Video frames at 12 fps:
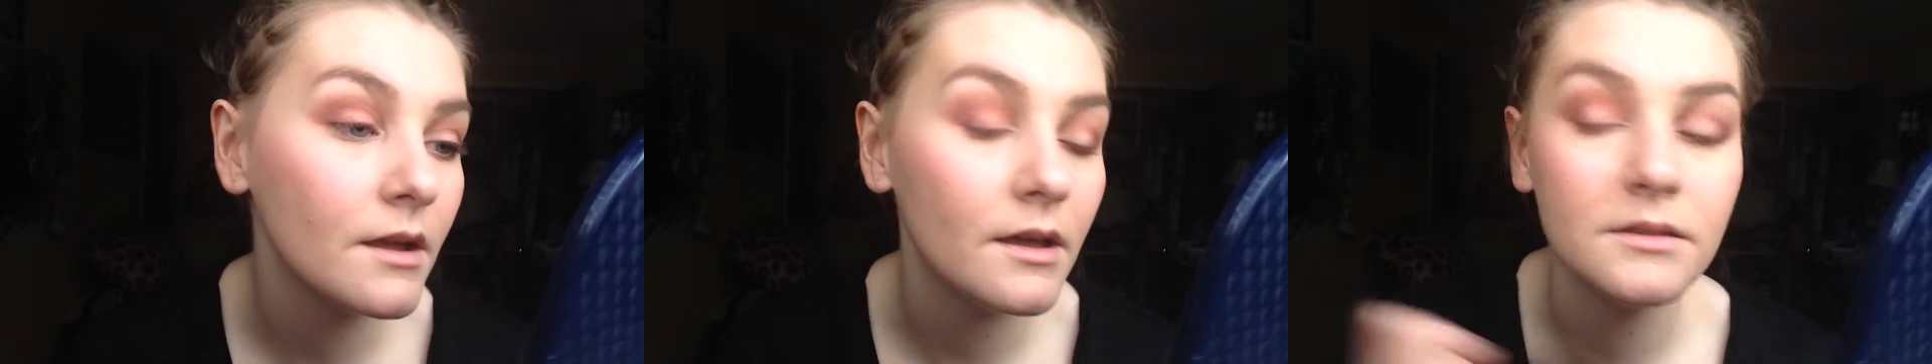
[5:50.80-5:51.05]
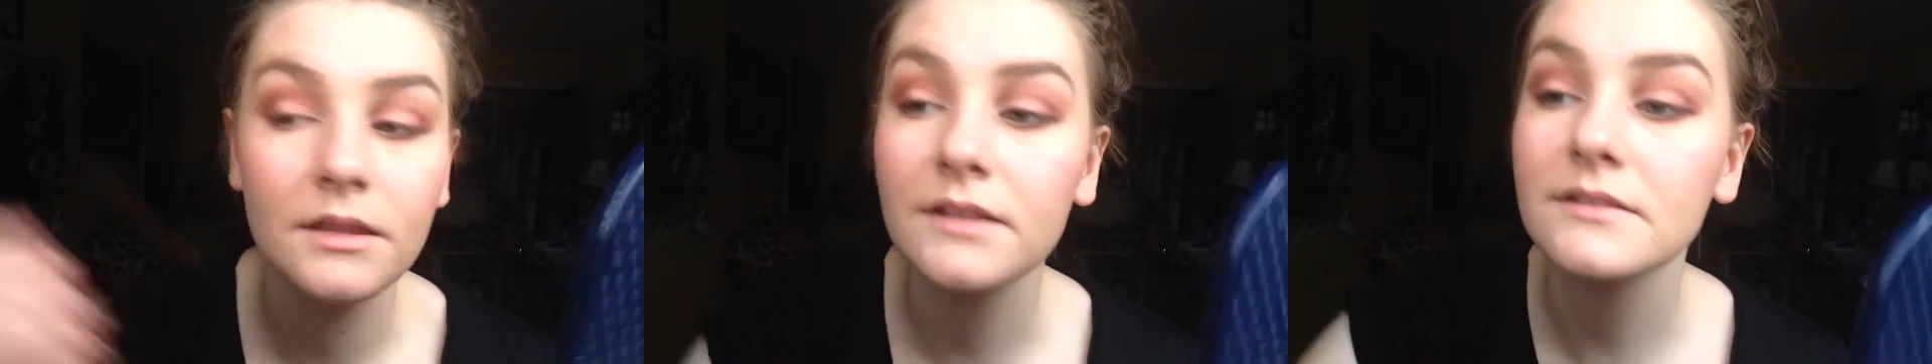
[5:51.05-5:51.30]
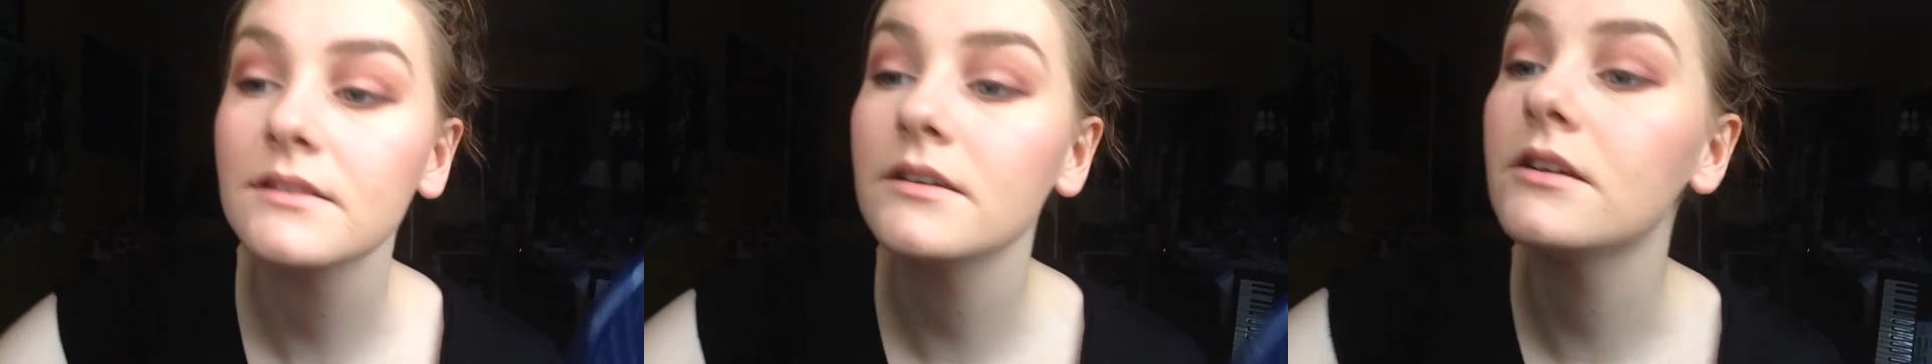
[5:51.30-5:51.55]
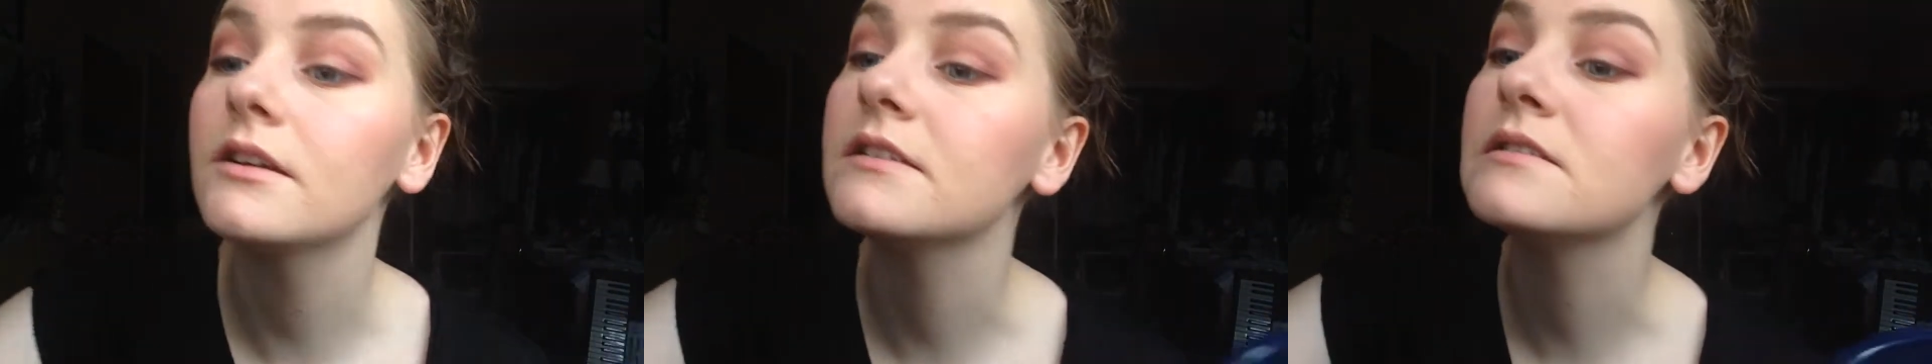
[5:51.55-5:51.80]
And that's the
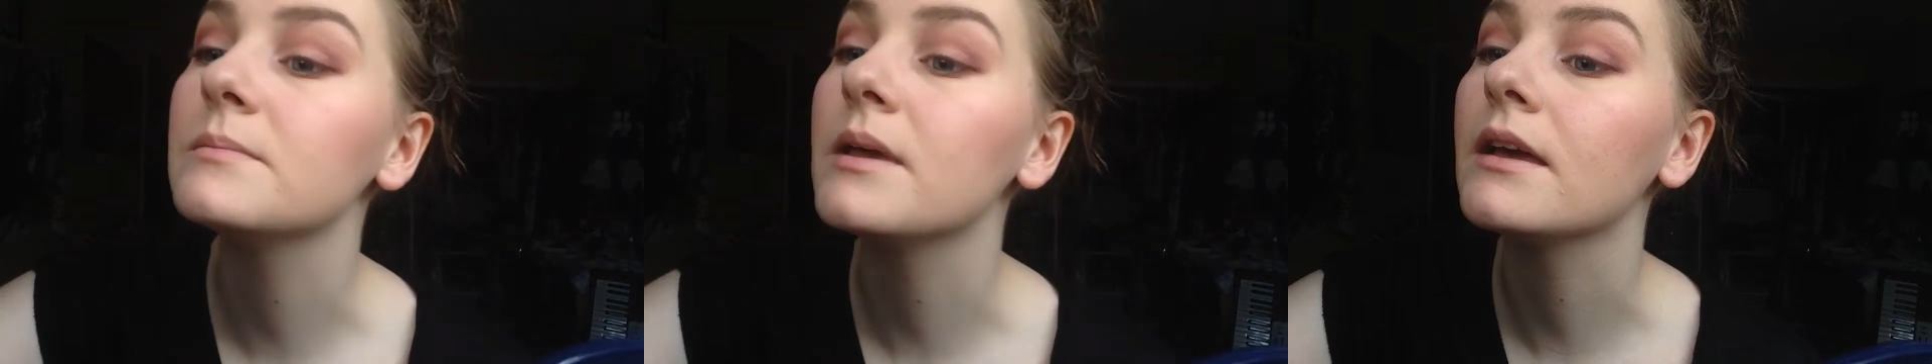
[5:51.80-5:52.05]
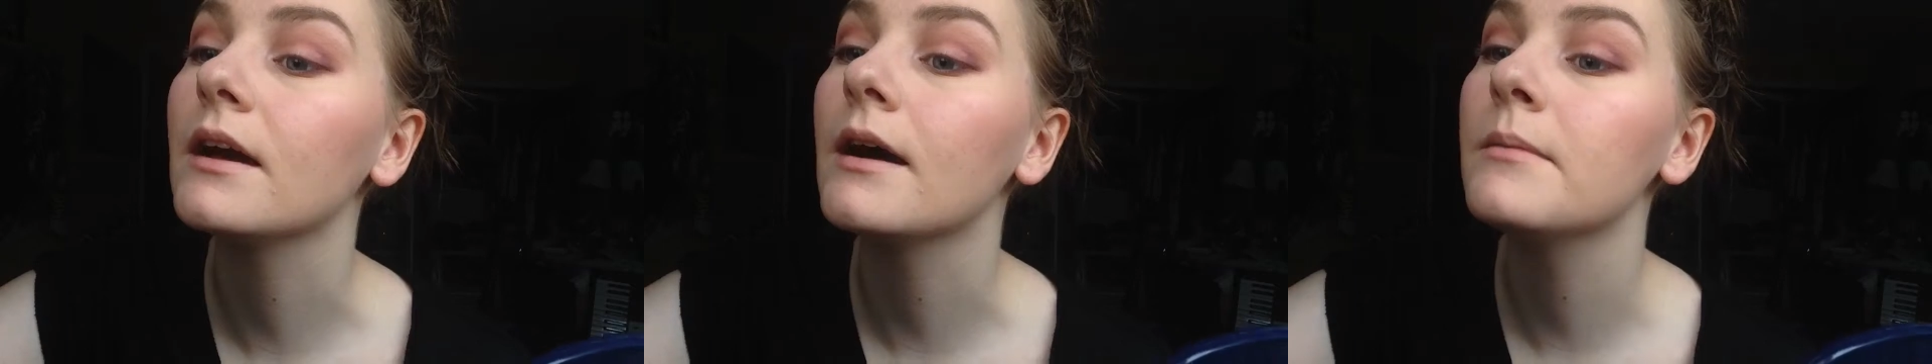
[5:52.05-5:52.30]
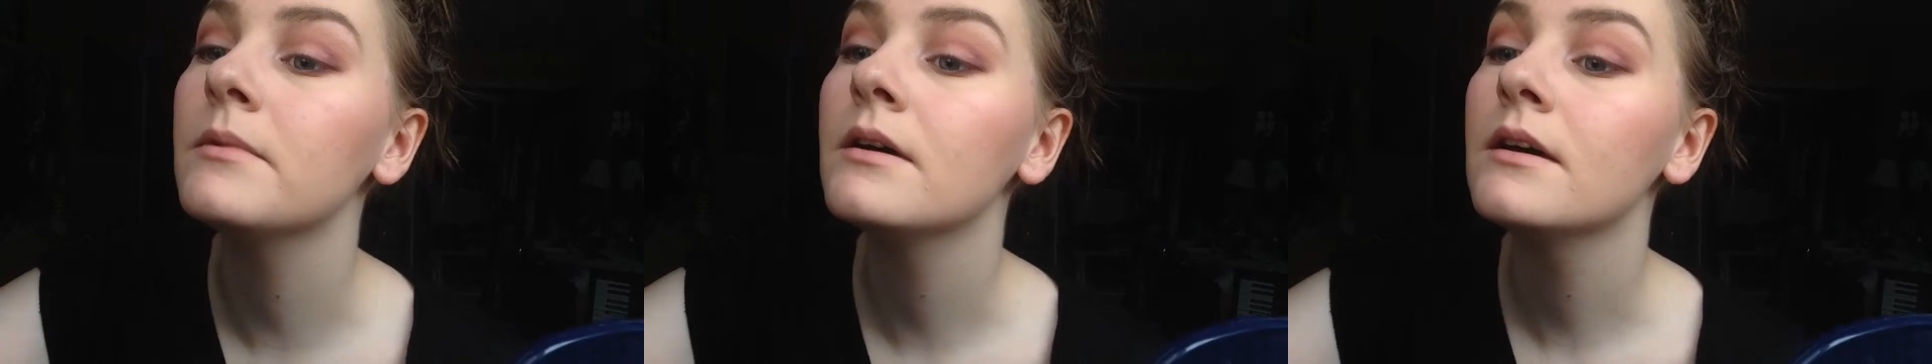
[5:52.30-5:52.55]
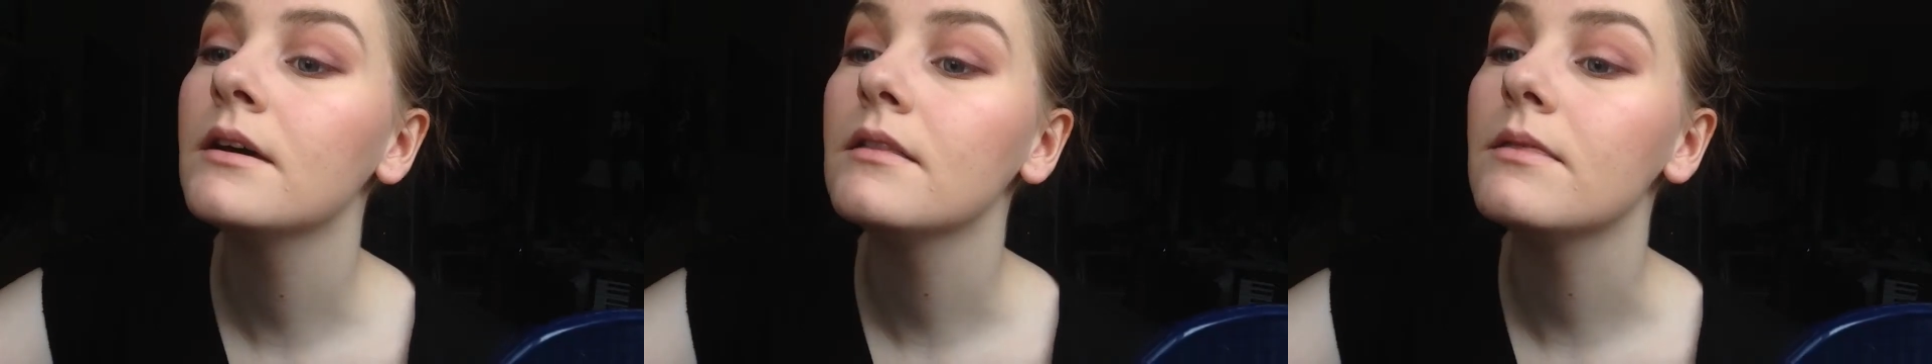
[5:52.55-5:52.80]
crease makeup.
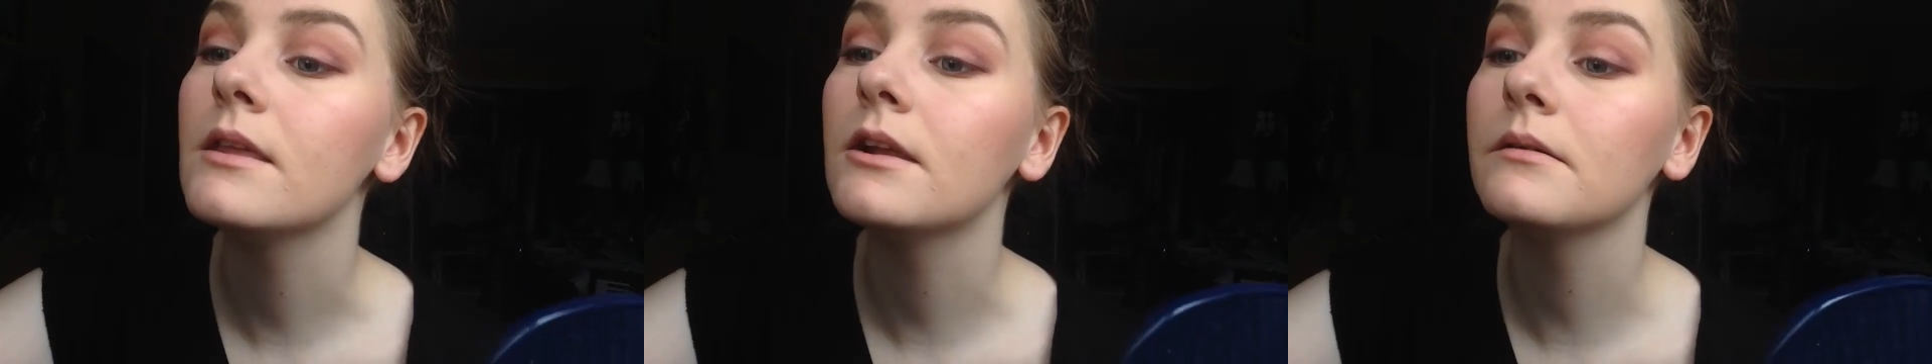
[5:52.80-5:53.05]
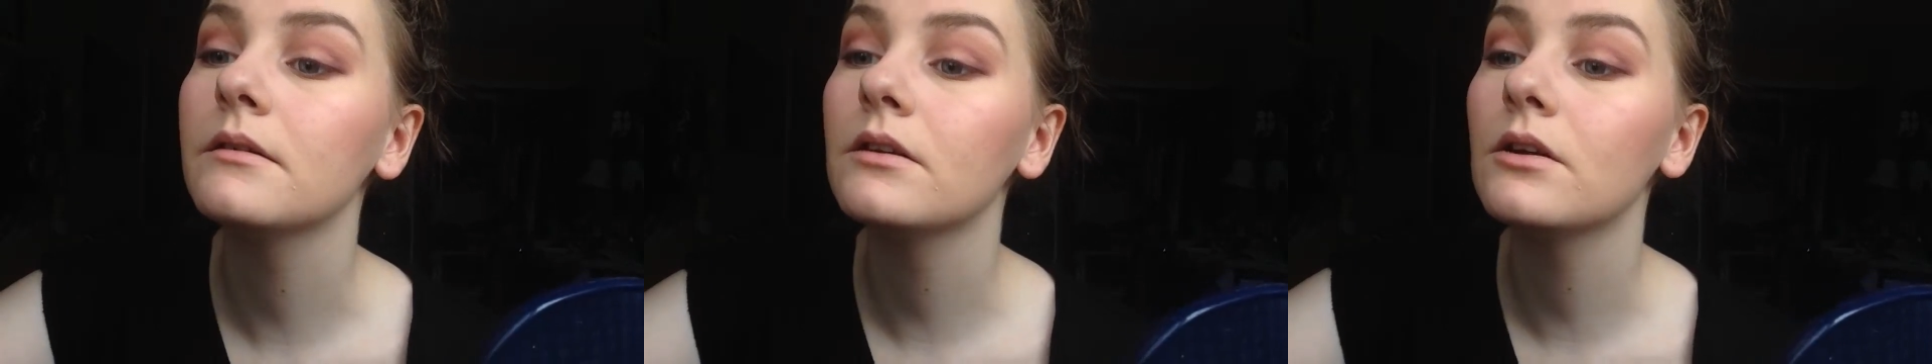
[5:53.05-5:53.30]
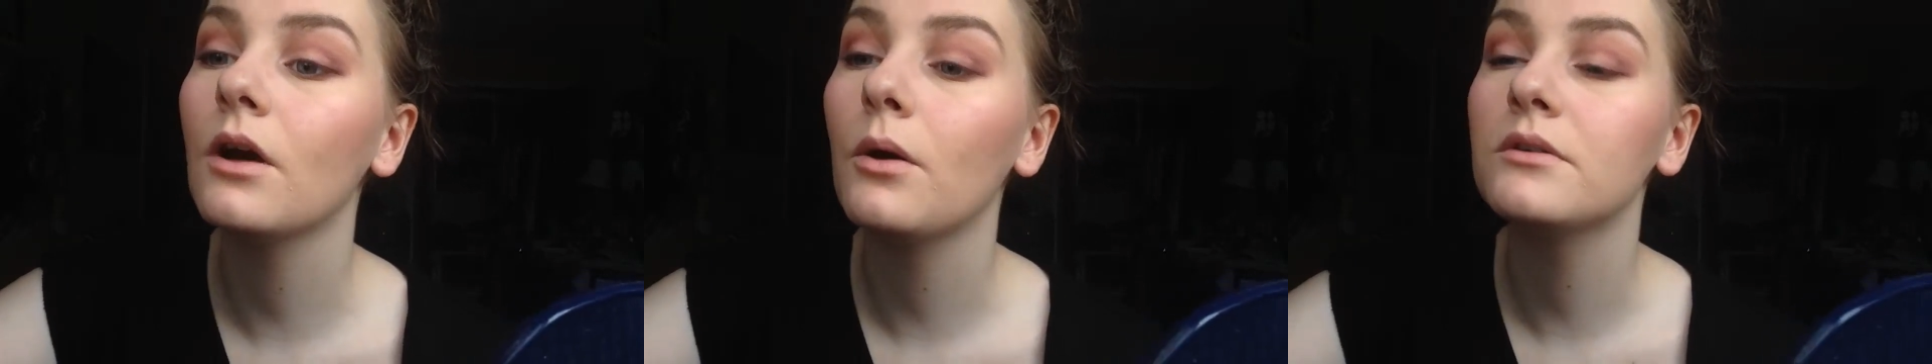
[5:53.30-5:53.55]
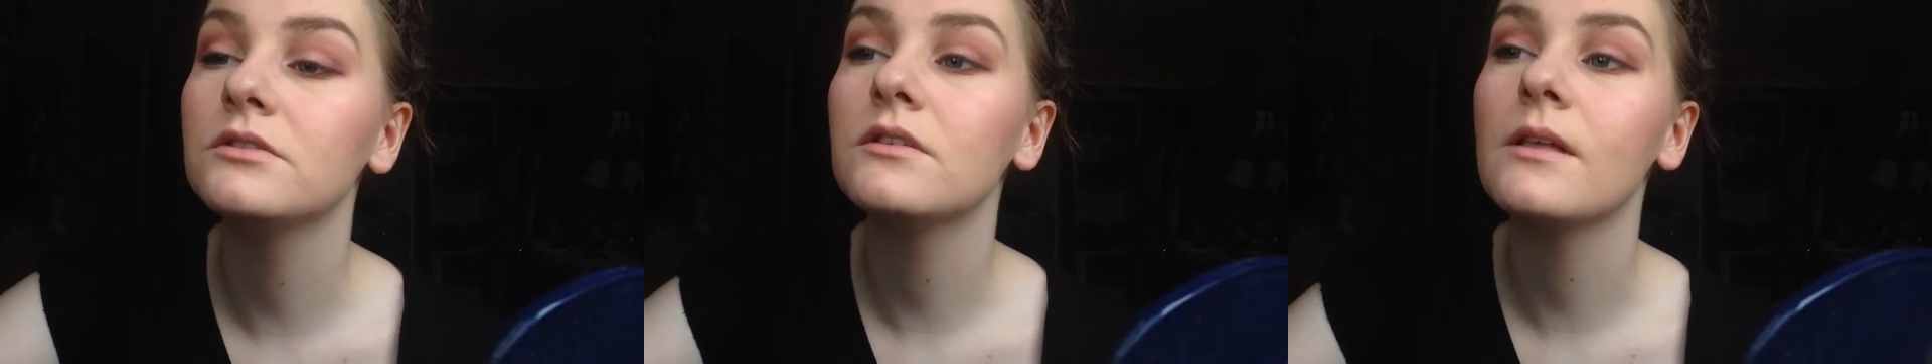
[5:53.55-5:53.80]
Then I'm going to go into